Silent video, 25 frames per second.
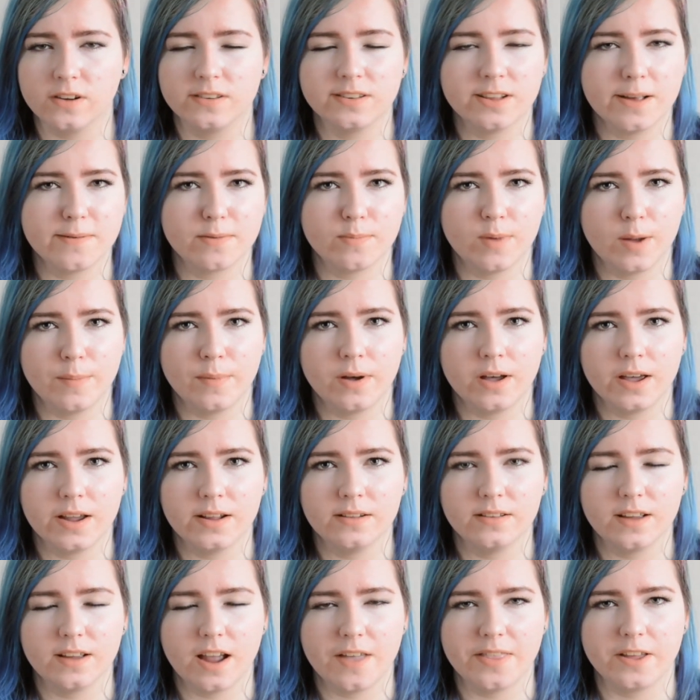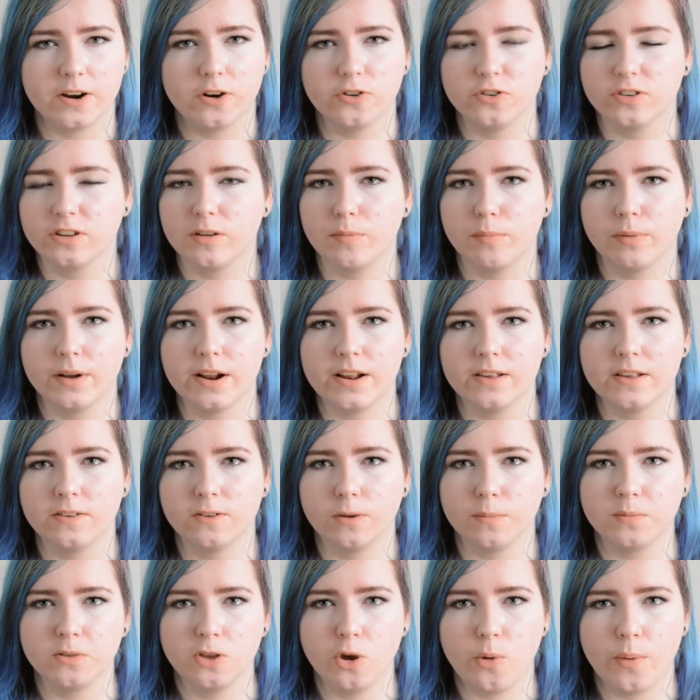it slipped my mind, and then I'll just completely
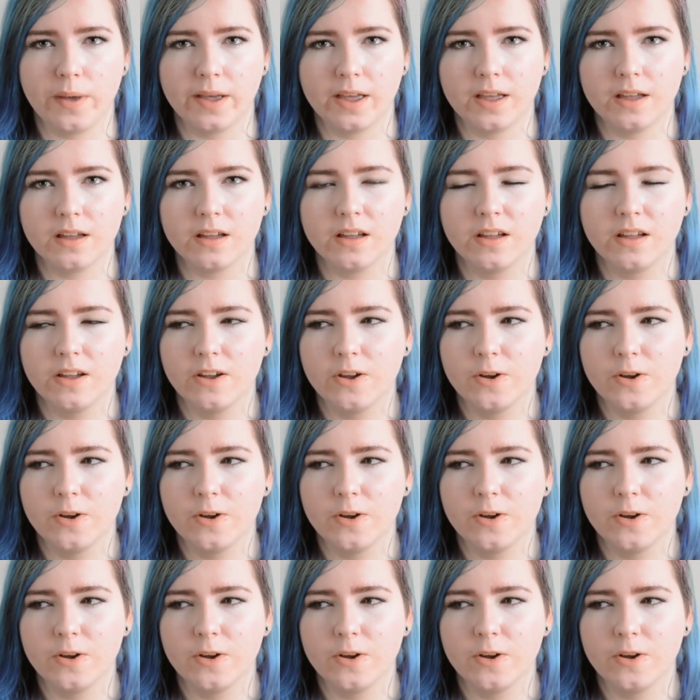stop doing it.